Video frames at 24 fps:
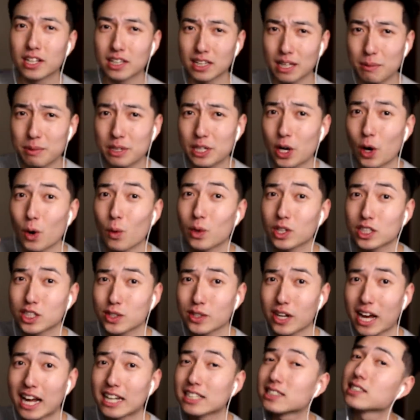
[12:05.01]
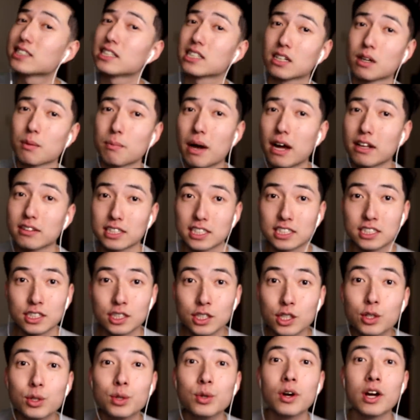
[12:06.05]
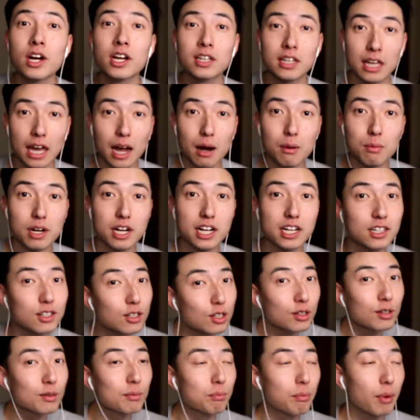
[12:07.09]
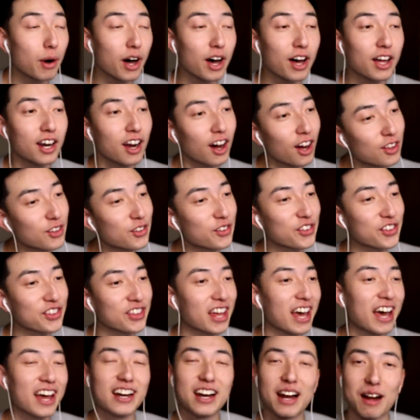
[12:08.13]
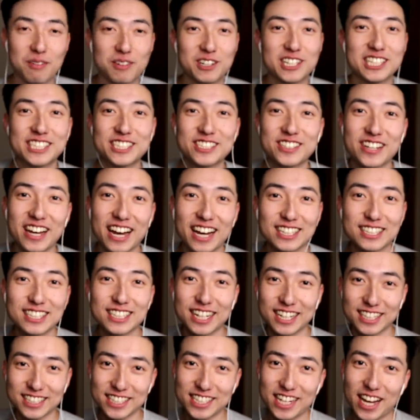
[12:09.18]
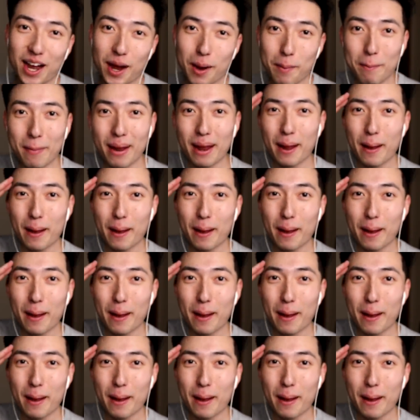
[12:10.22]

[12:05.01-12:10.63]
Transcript: Let me know what you guys think about this new camera angle, but other than that, I'm going to see you guys next time.